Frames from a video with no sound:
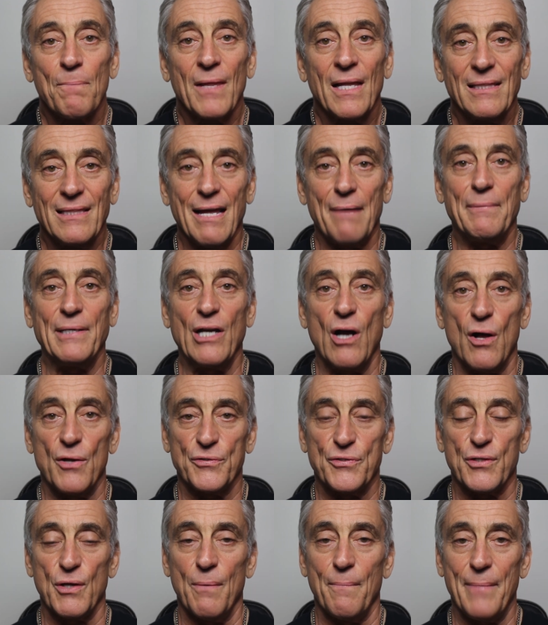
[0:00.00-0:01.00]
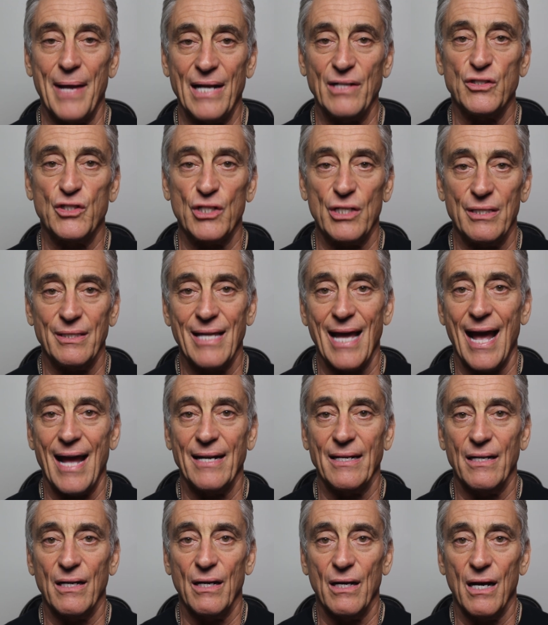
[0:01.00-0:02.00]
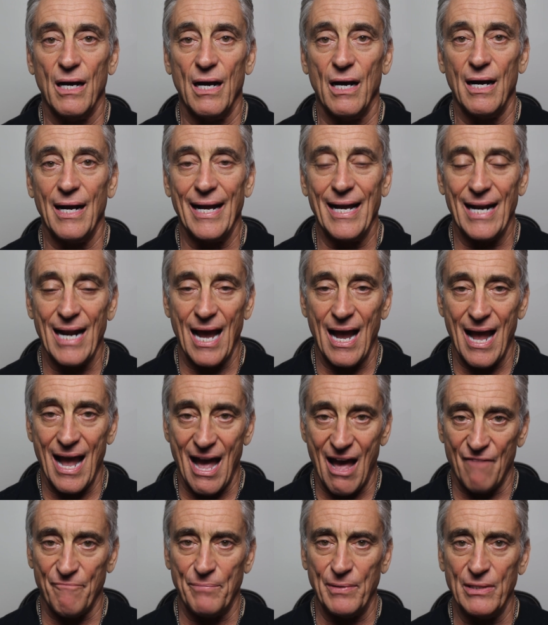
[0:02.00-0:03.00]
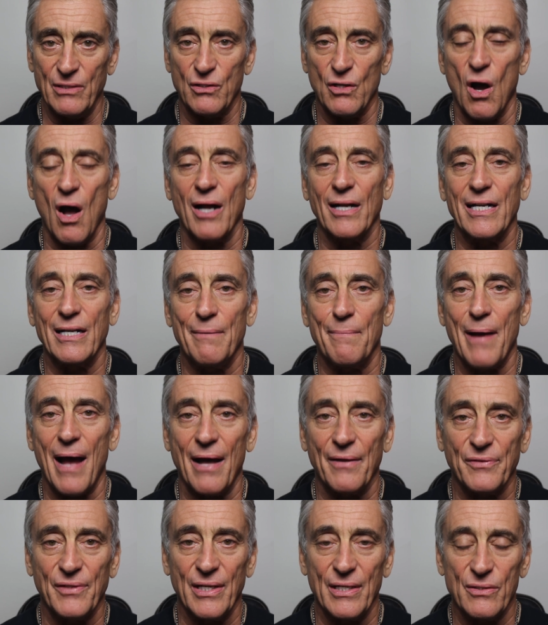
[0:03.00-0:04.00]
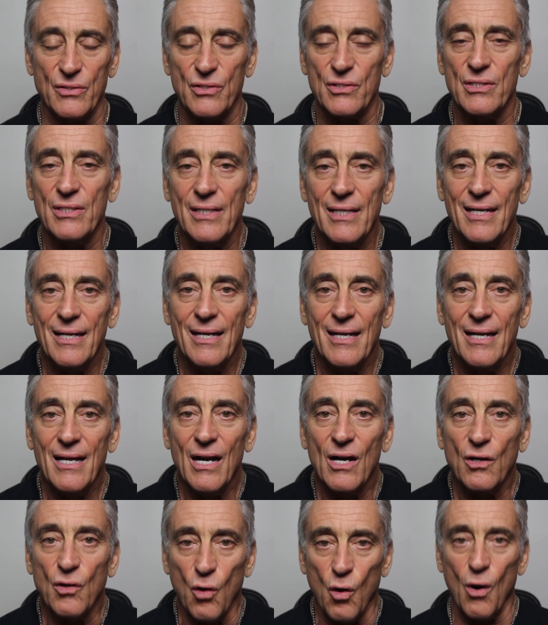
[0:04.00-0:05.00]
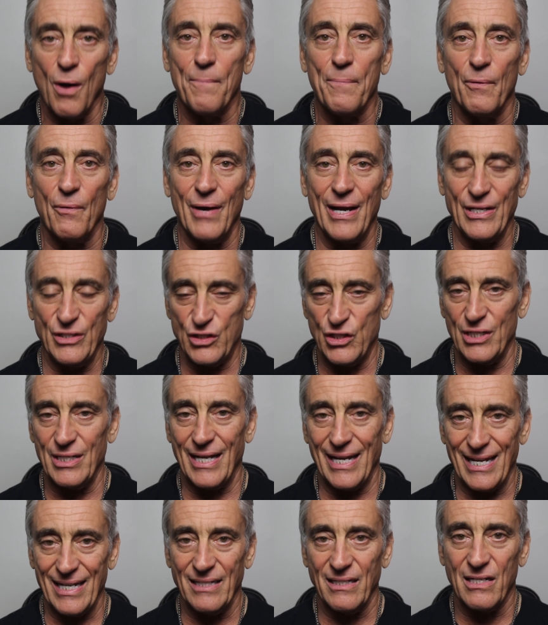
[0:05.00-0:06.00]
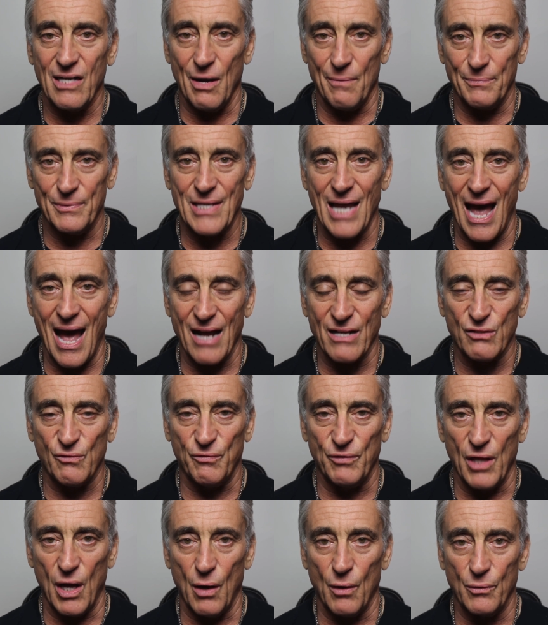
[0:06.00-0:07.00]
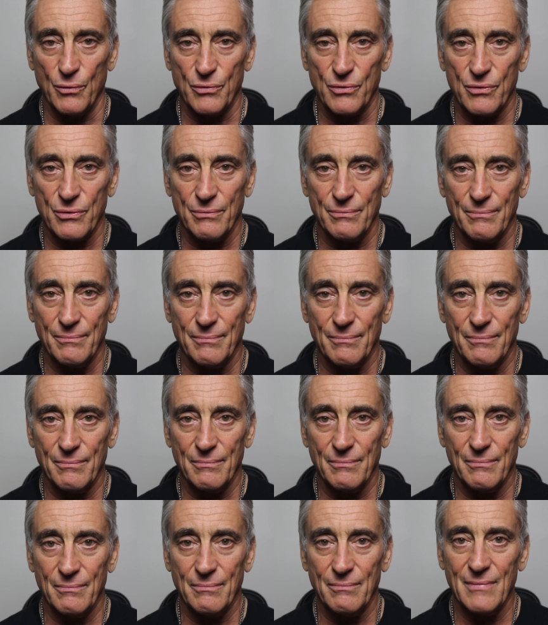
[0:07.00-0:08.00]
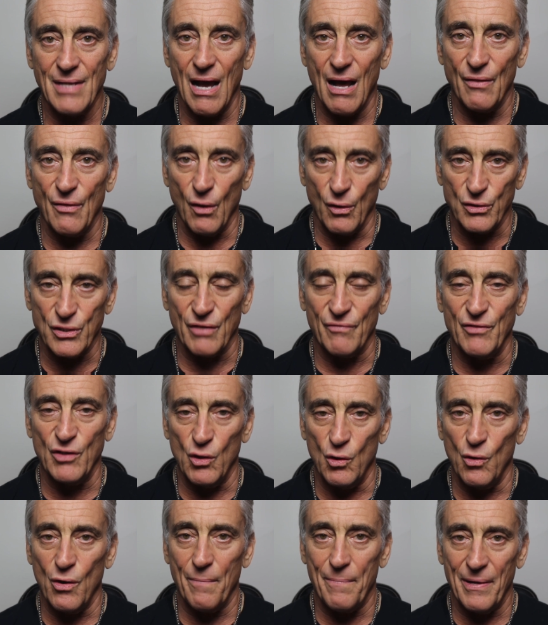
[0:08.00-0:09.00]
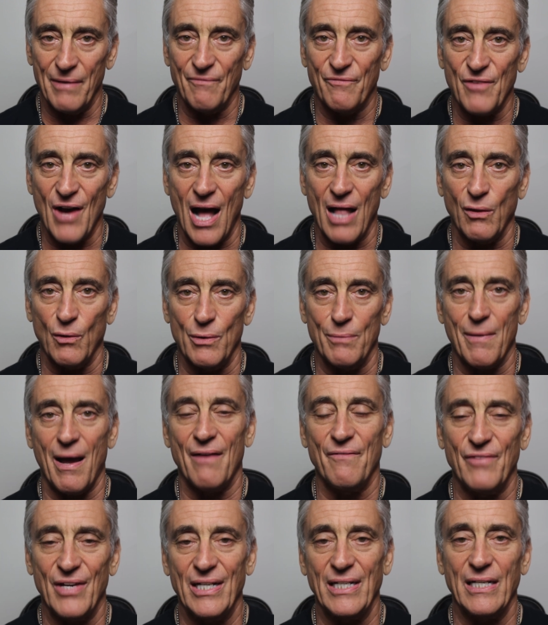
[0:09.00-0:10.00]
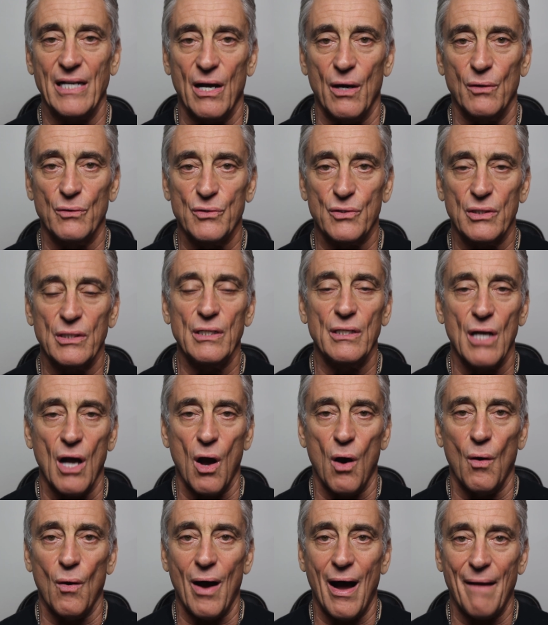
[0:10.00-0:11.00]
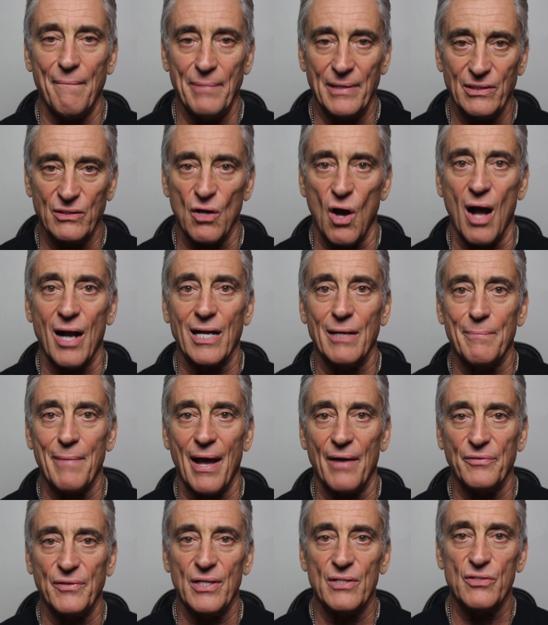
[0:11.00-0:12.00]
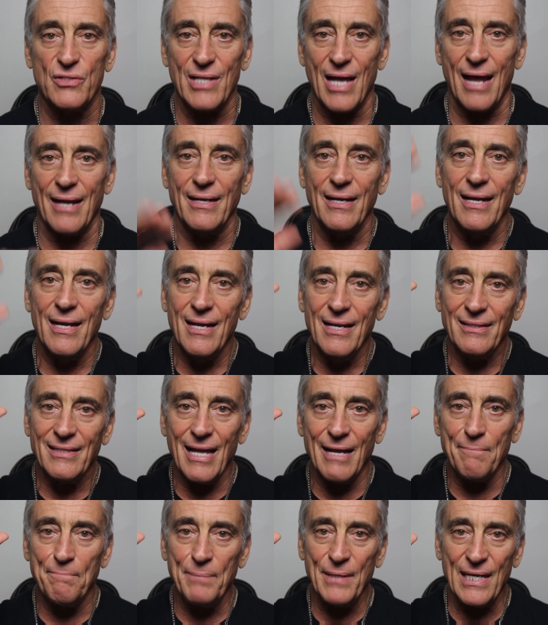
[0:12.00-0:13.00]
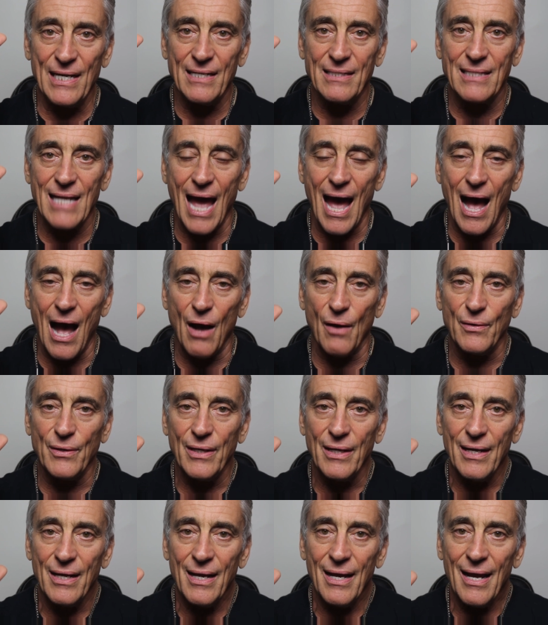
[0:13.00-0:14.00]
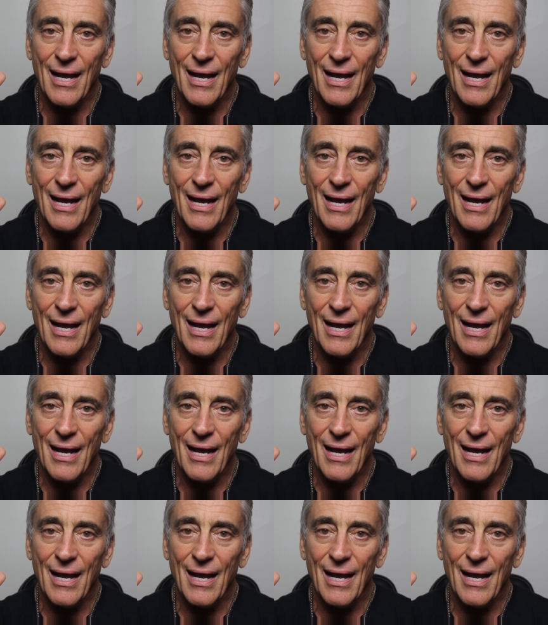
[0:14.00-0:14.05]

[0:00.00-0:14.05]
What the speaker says: Let me also mention that, and I have been talking about this, corporation income tax flows. Now, those of you who have been following my videos, you know I've been talking about this, that they peaked out